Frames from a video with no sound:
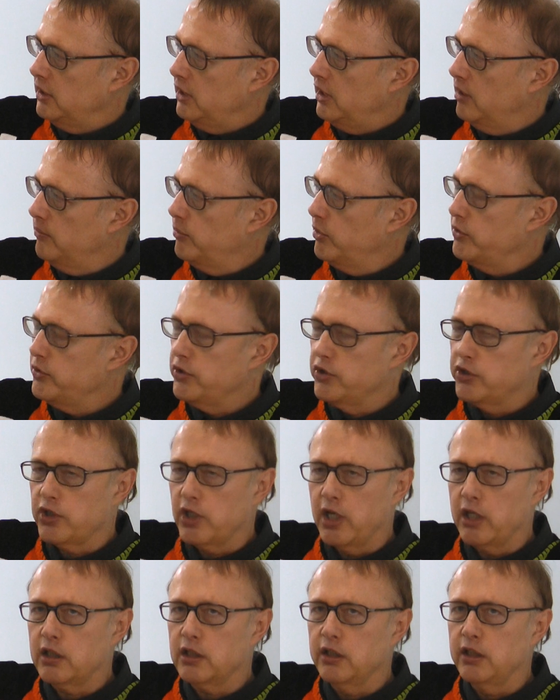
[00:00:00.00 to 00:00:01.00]
And Bruce and
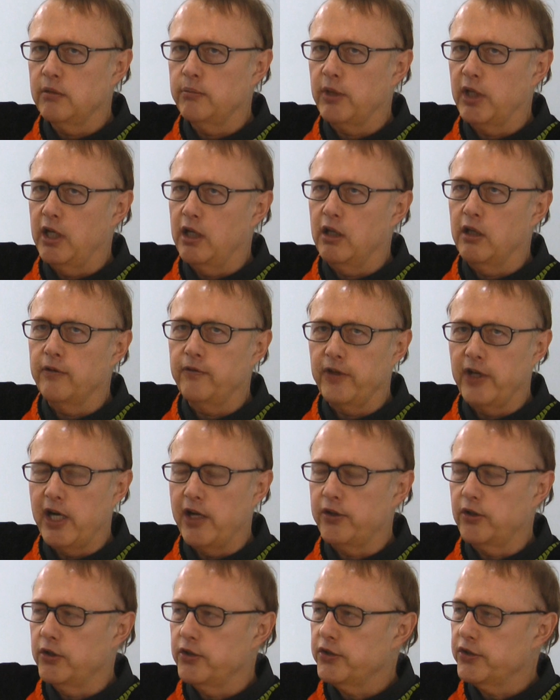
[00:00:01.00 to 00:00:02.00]
John Klingbeil, a
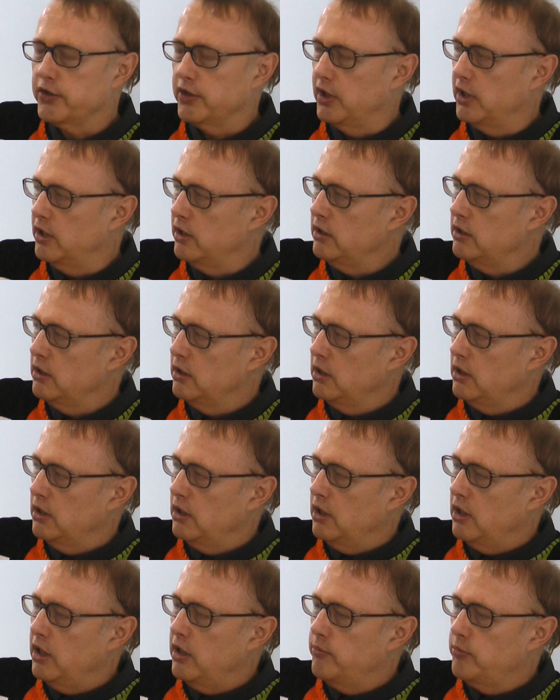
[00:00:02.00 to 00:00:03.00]
father and son,
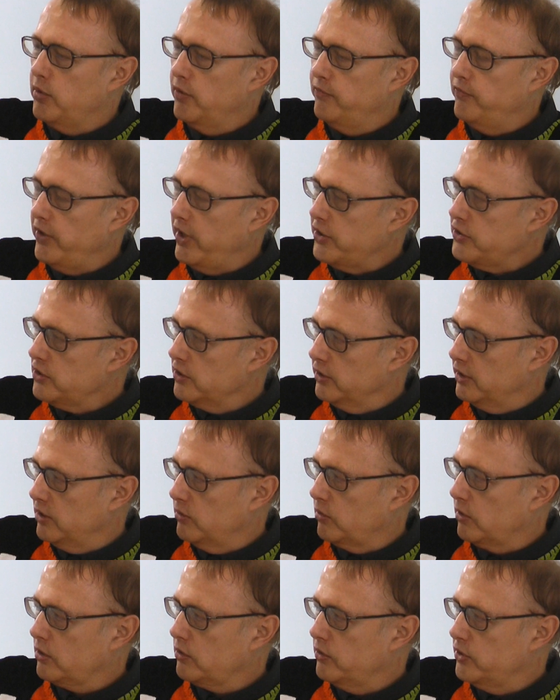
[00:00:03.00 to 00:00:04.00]
professionally
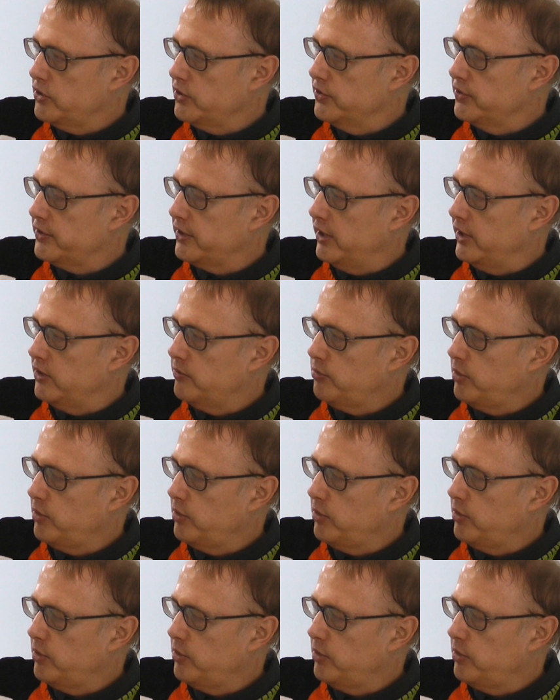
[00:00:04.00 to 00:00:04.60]
were Christian Science